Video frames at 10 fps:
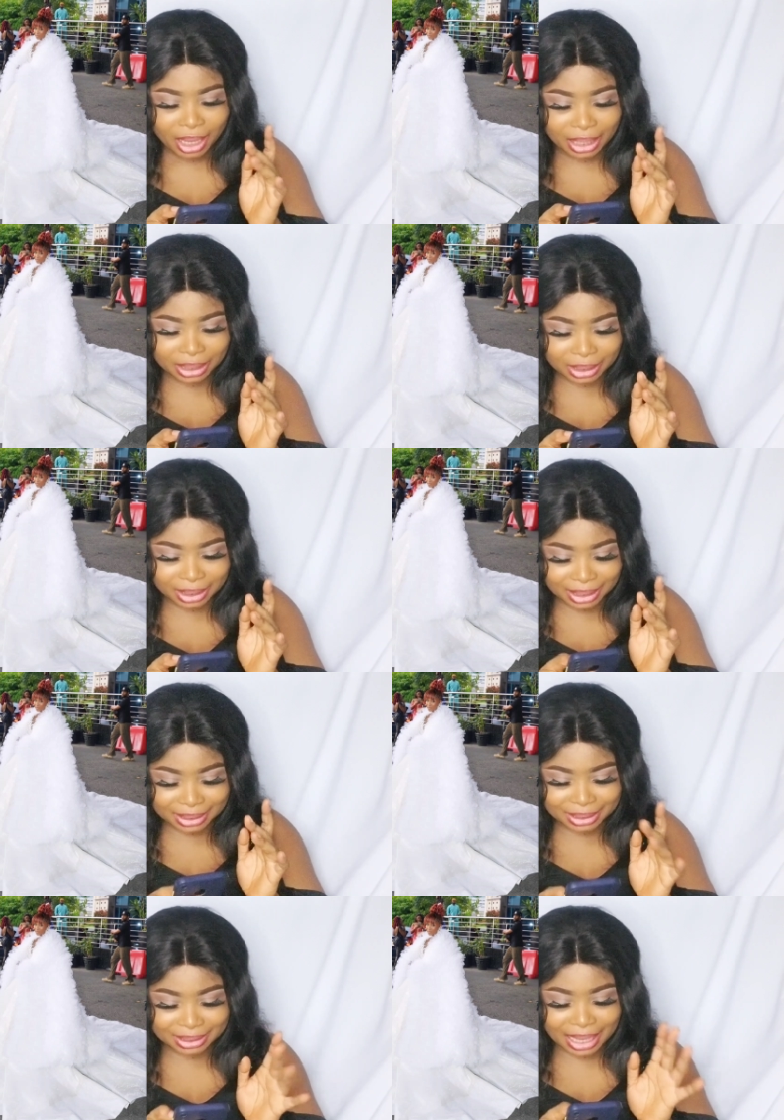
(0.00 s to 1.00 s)
And another
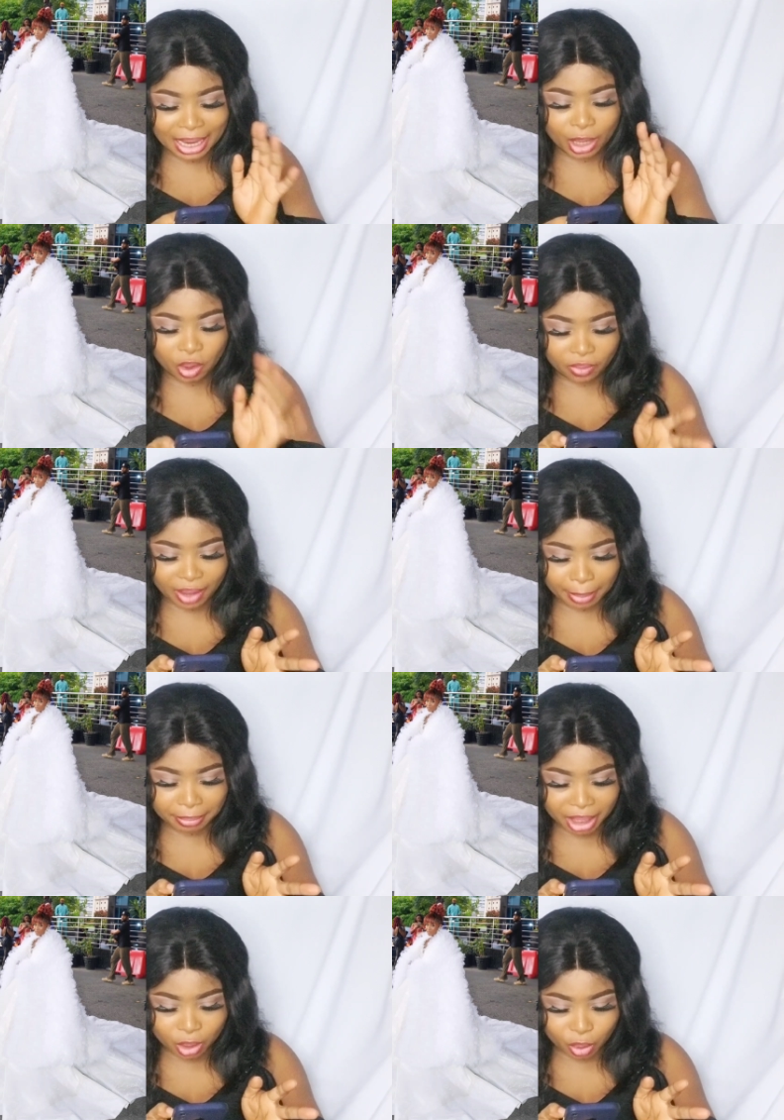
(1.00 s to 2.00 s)
thing is I love her
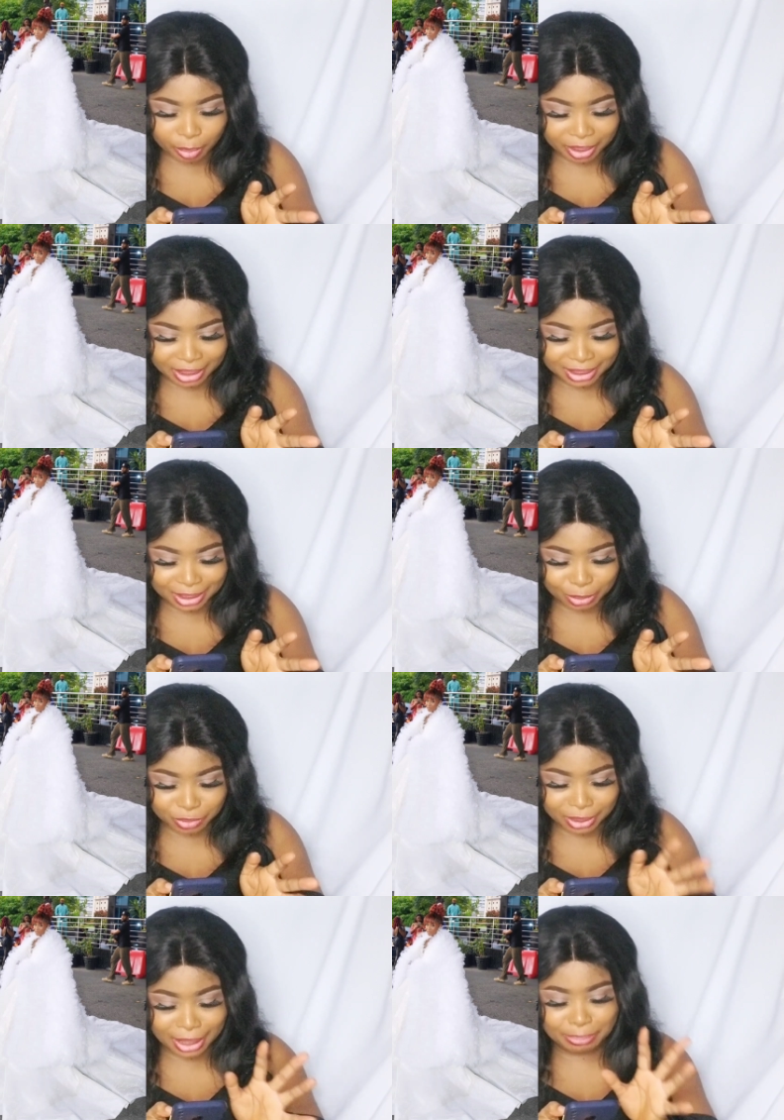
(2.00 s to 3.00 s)
makeup in this
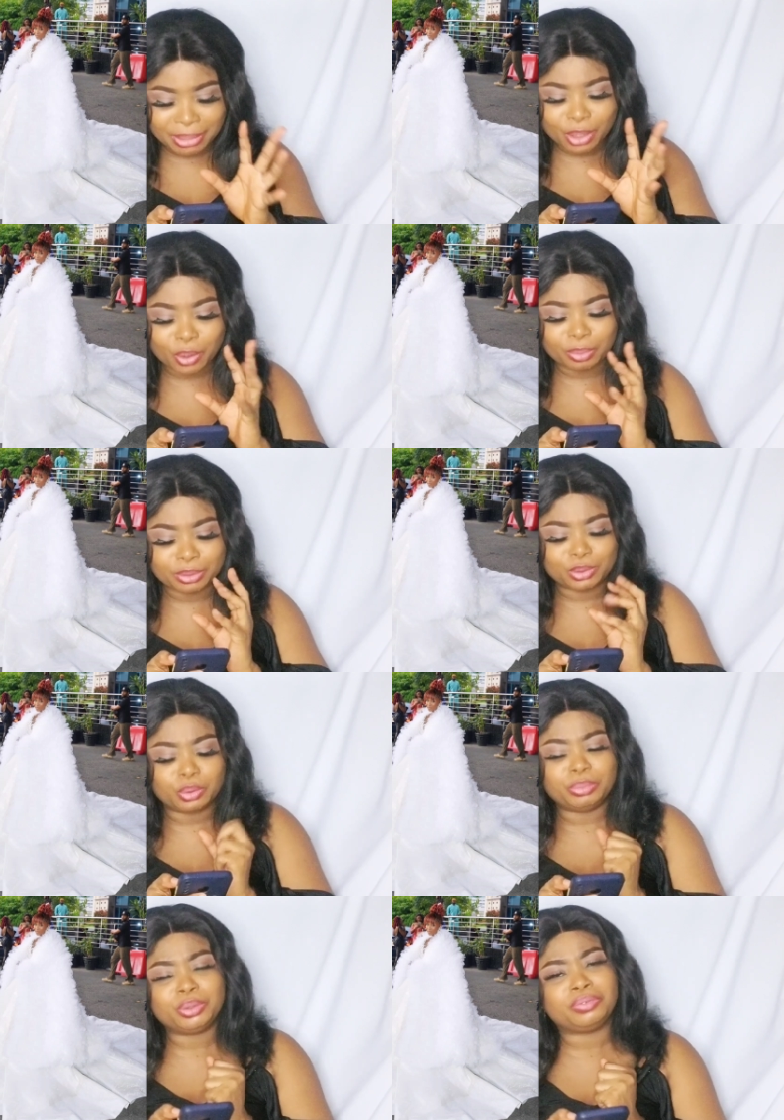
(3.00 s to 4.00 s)
outfit. Her makeup is so
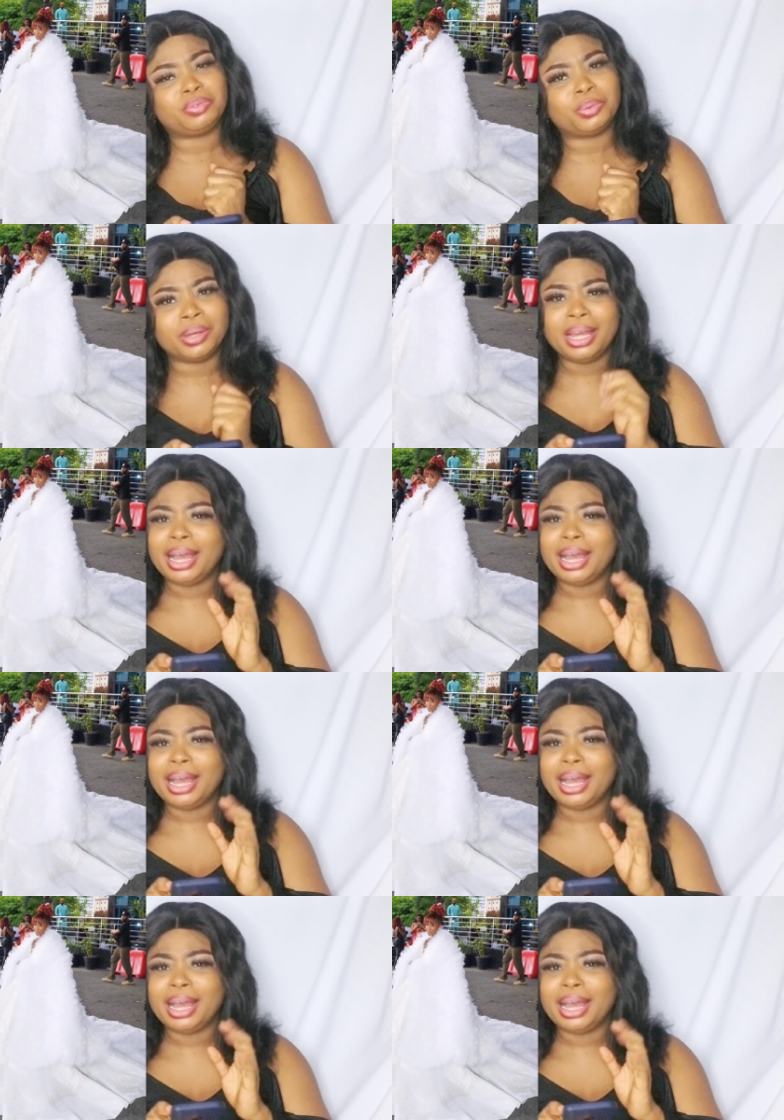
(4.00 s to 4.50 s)
beautiful.